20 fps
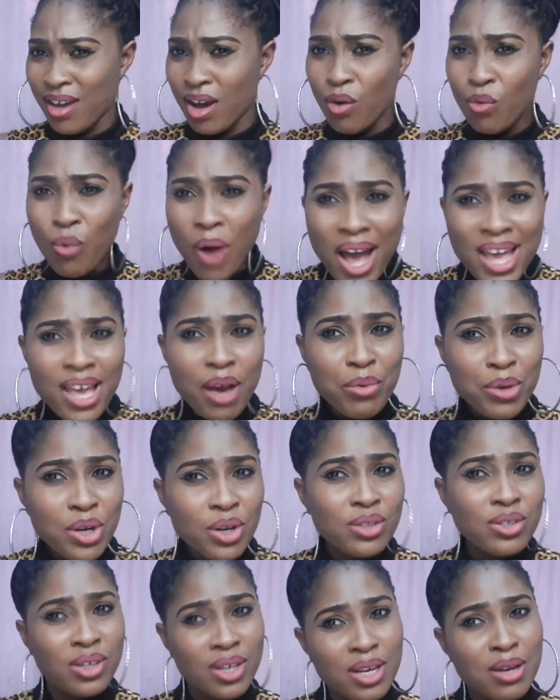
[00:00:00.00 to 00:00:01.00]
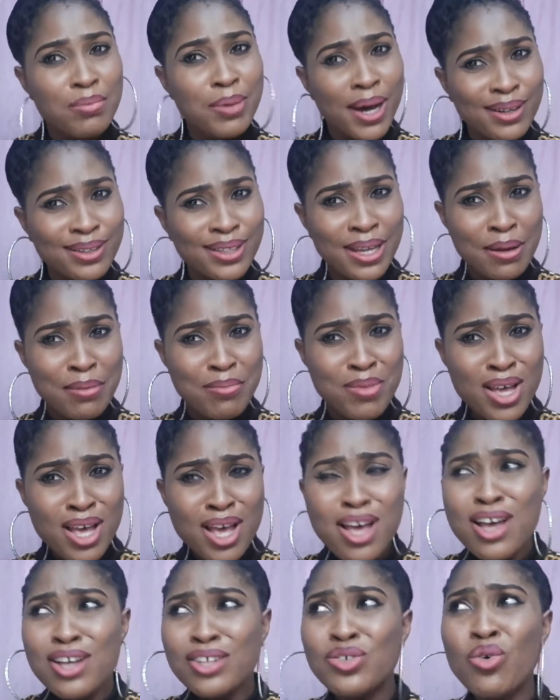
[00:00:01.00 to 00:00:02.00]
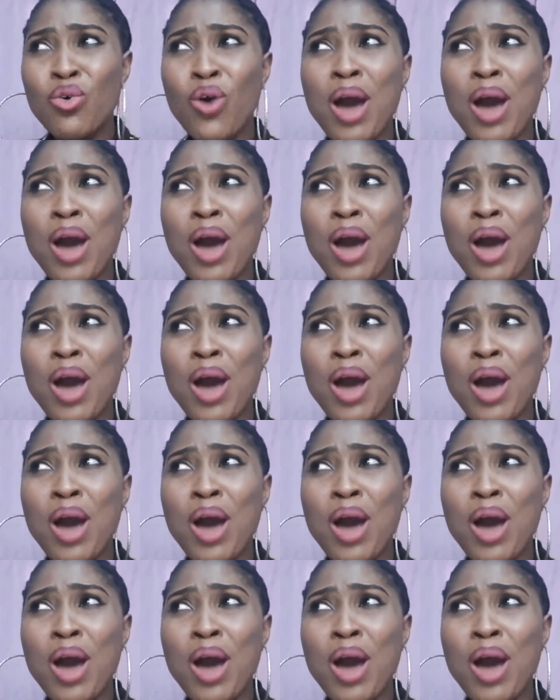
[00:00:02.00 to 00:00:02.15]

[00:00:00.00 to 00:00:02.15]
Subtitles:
are we not talking about them? So